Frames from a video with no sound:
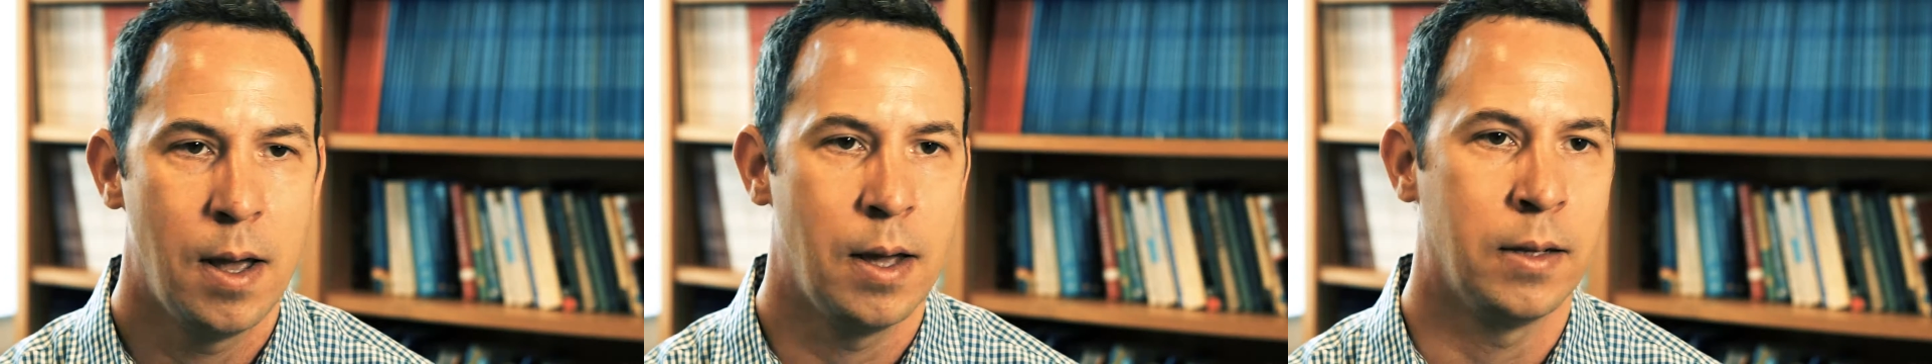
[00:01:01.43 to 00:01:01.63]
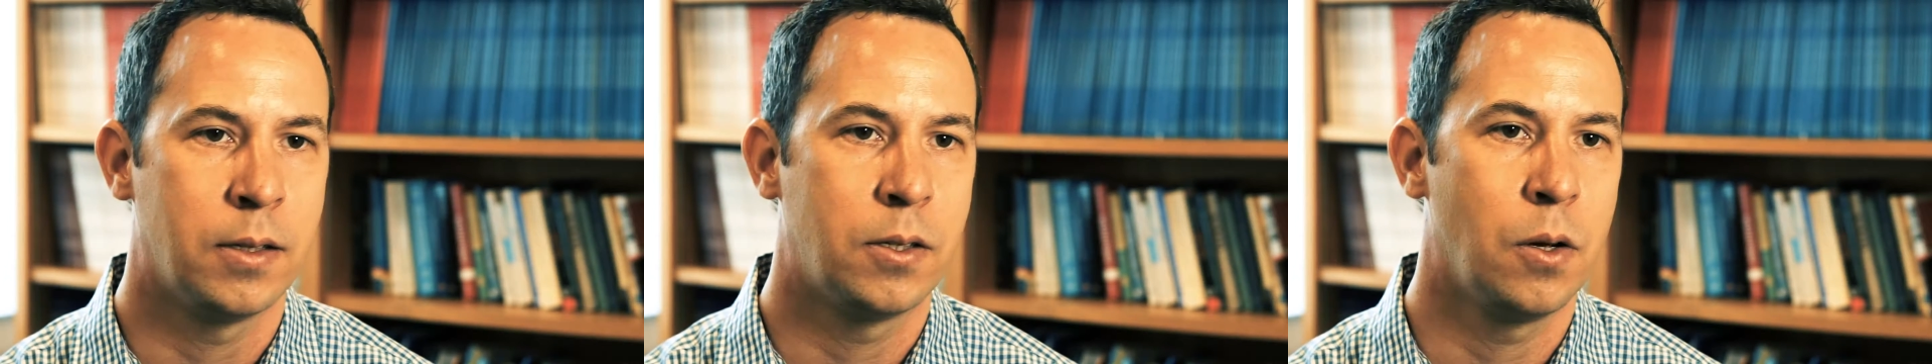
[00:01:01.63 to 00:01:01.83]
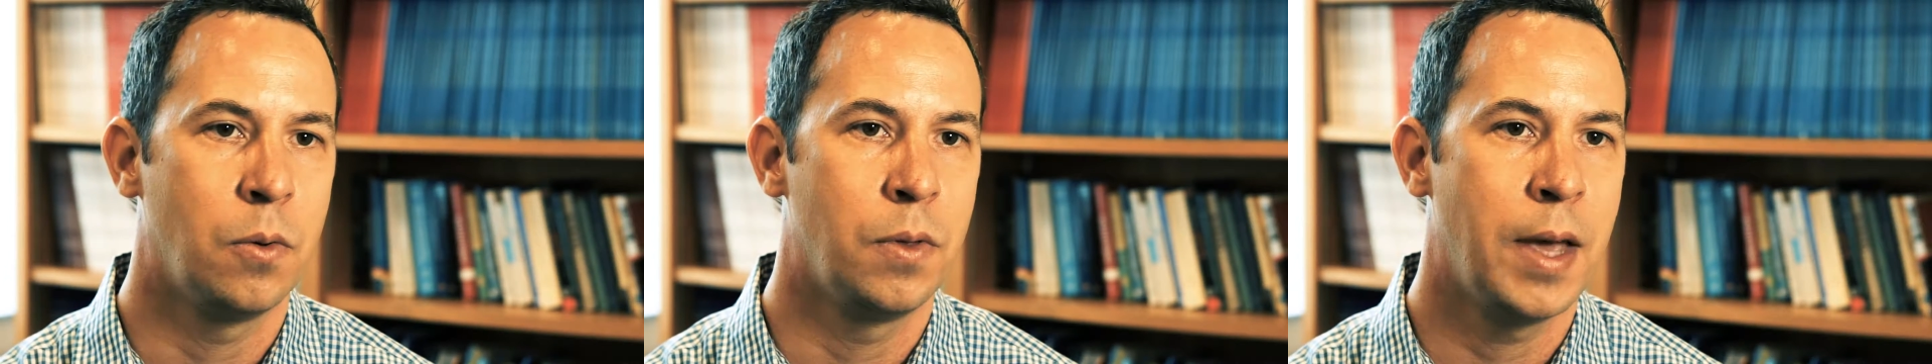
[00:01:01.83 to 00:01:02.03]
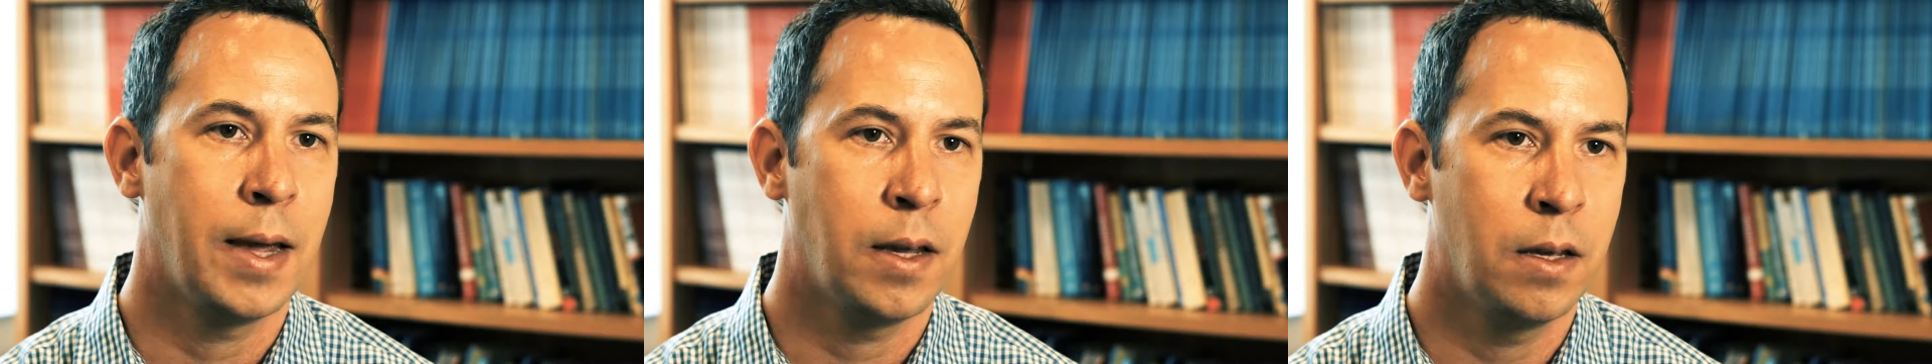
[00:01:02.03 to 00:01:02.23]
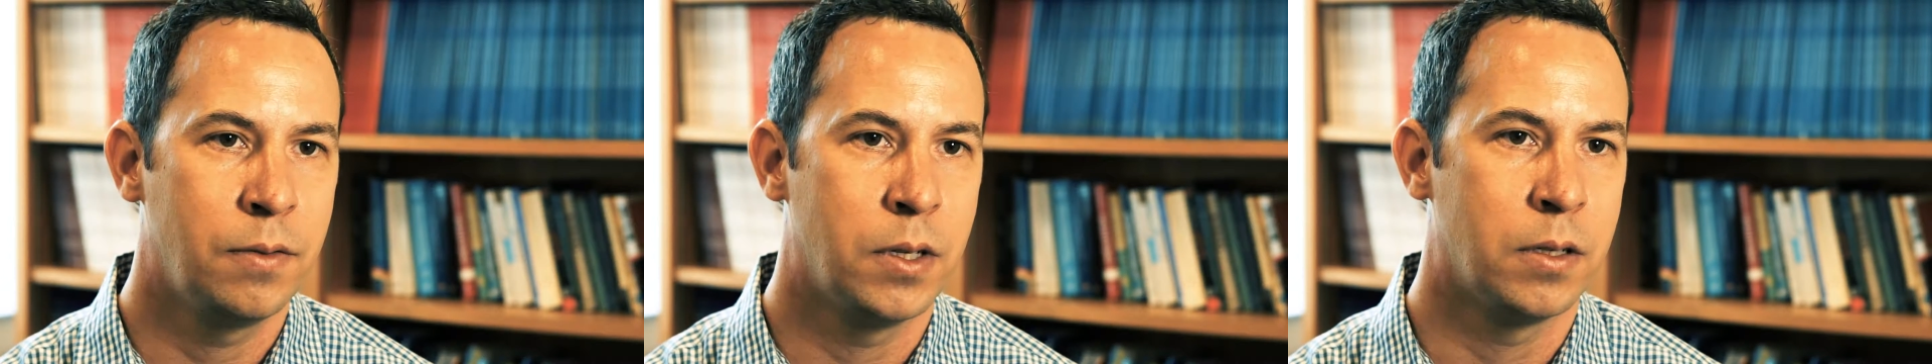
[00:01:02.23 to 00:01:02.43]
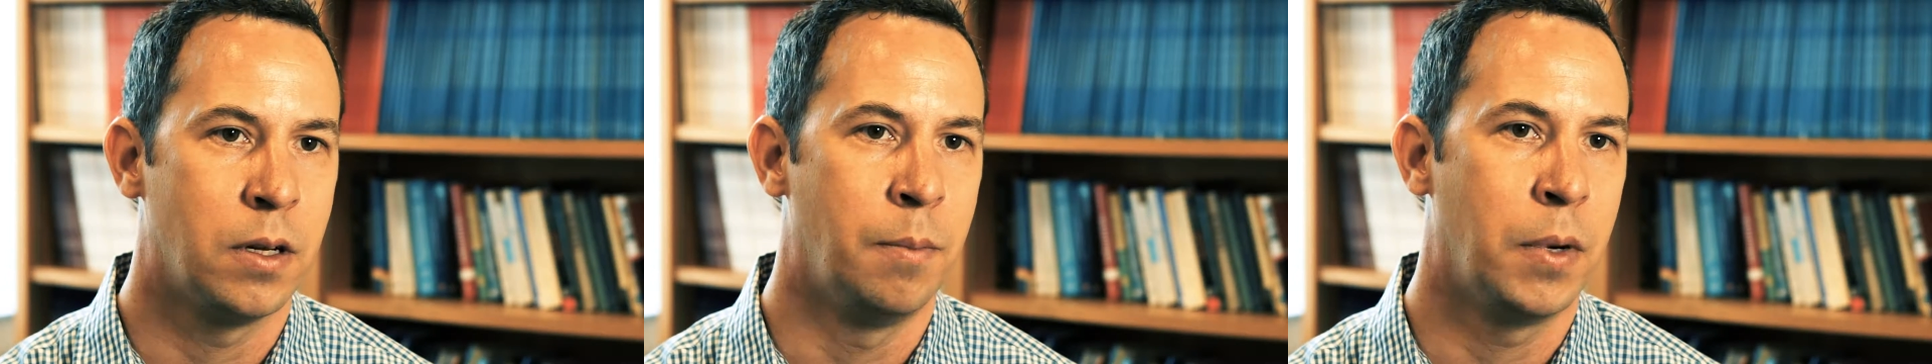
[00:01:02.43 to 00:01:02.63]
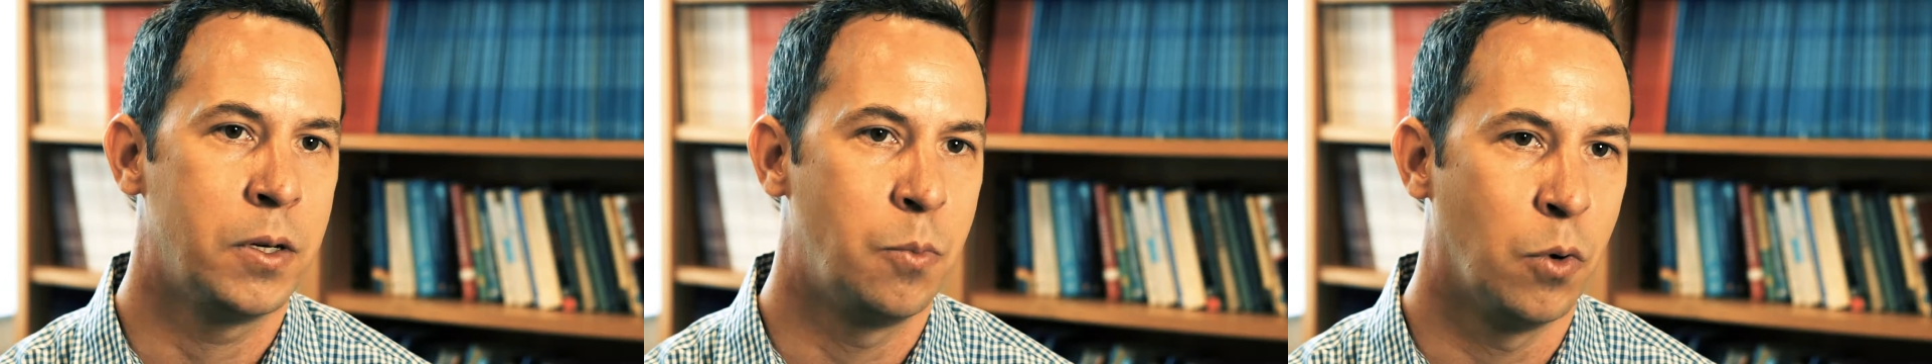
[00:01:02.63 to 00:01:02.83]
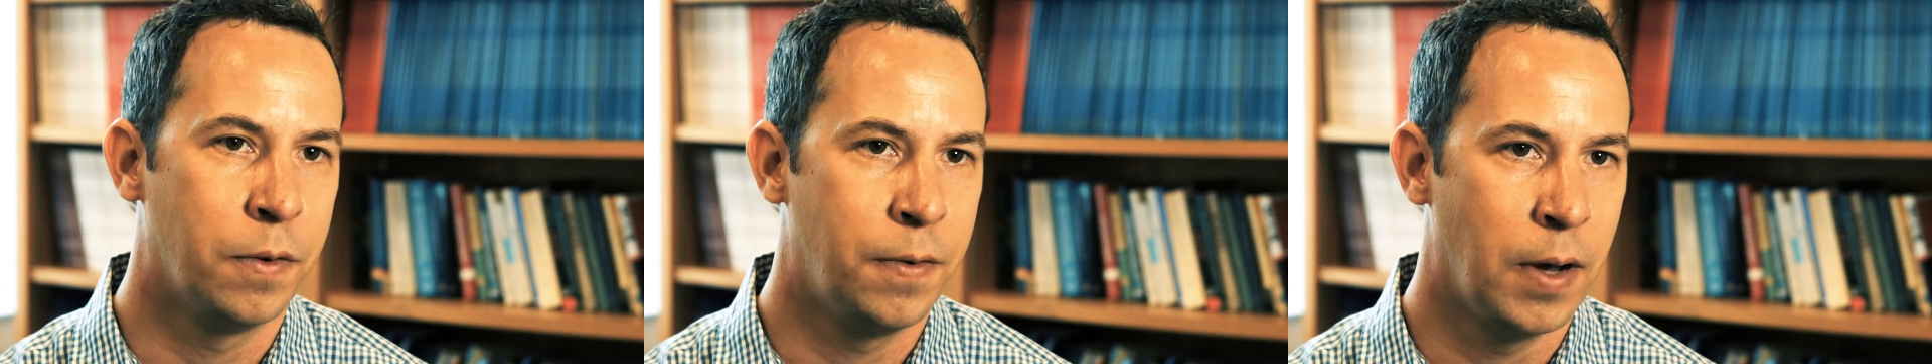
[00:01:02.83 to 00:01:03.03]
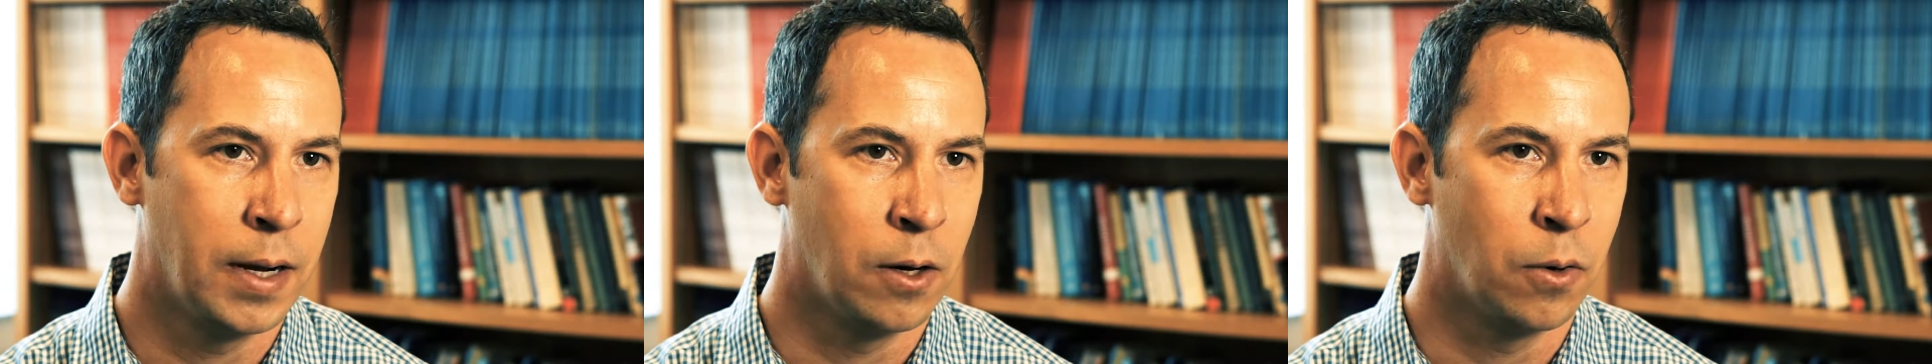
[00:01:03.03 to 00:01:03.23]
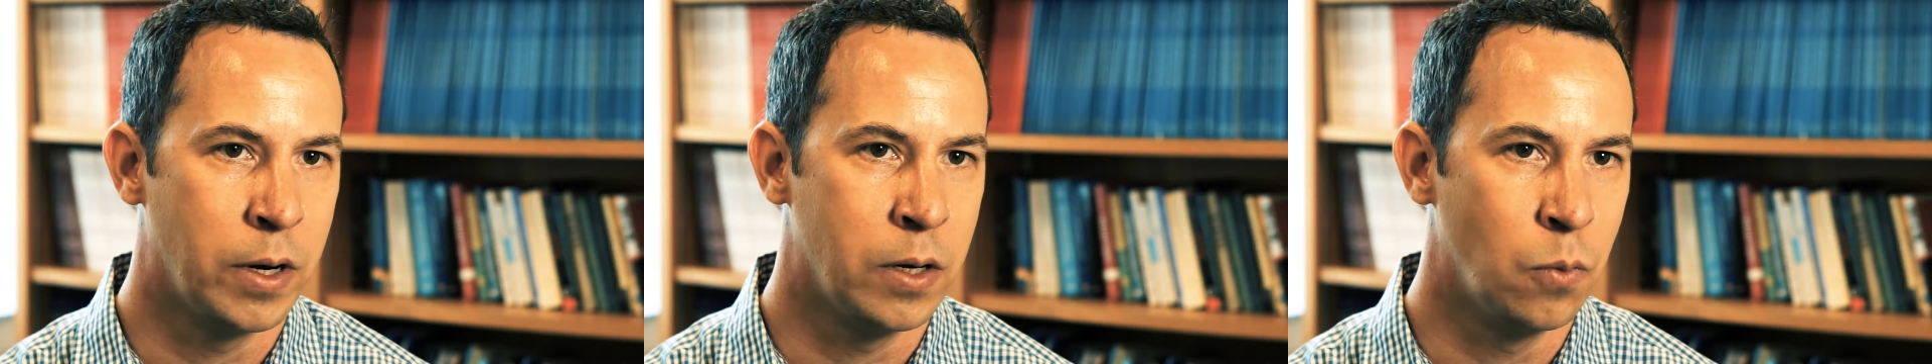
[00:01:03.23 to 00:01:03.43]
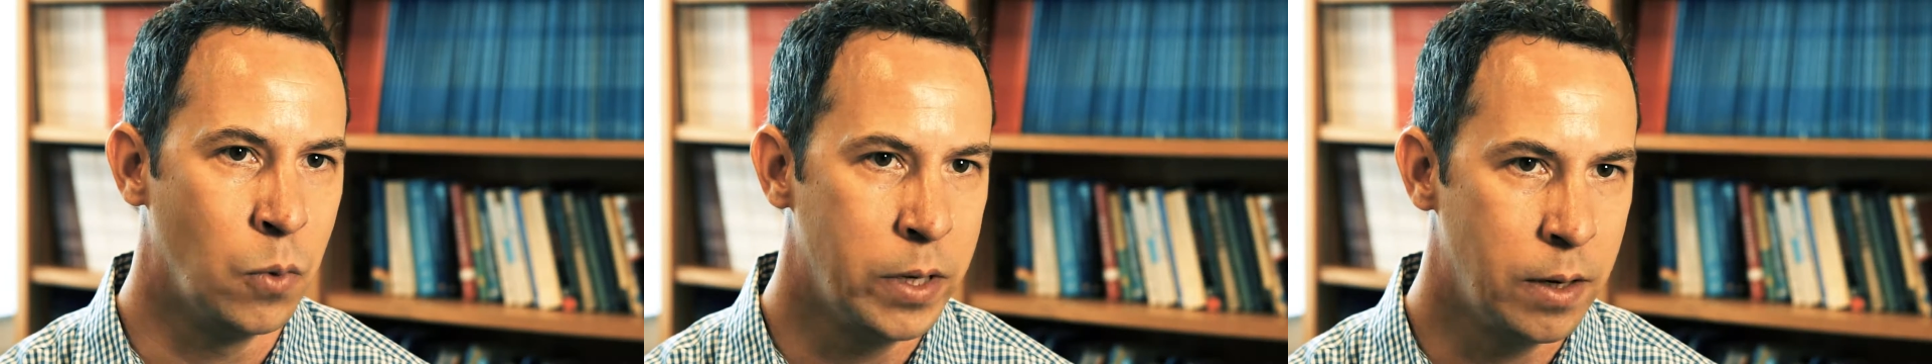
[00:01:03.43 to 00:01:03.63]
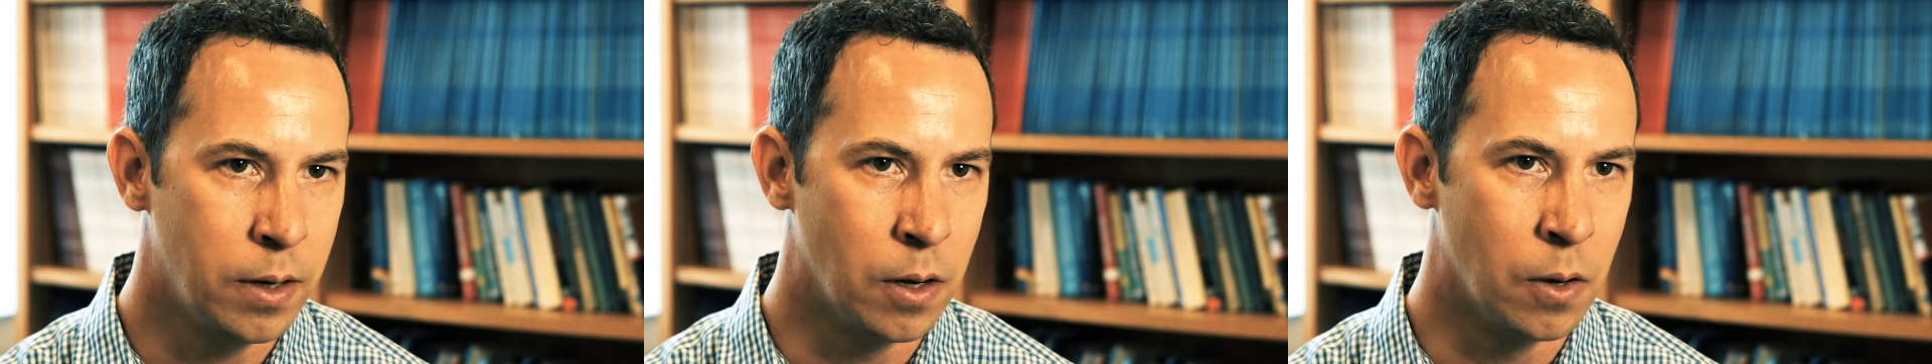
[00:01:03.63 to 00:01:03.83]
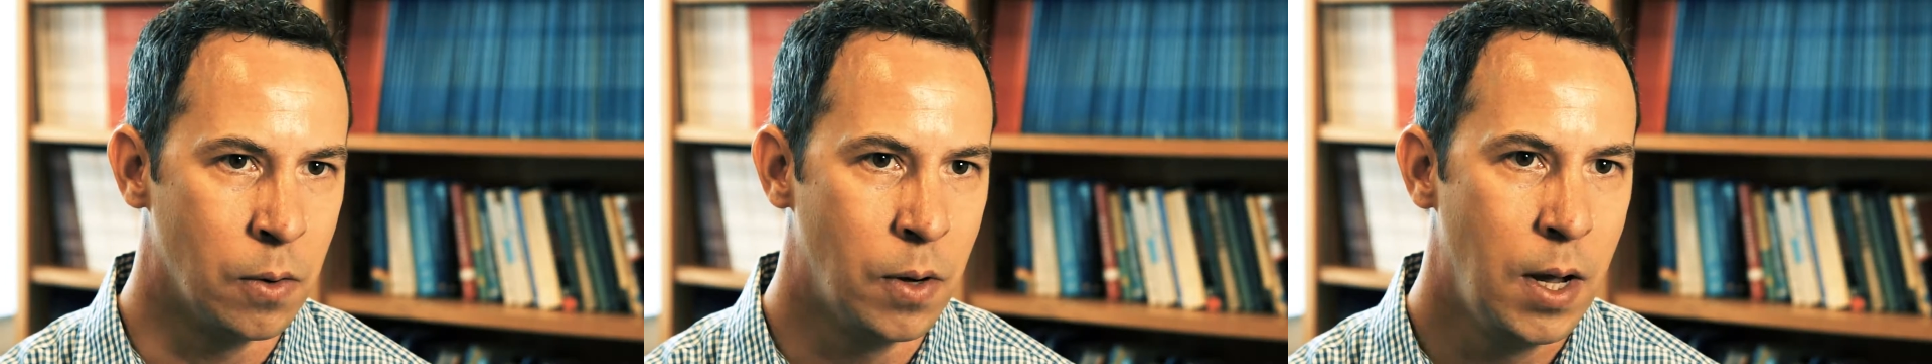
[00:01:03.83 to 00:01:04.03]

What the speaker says: And so that gives us a much more fine-grained window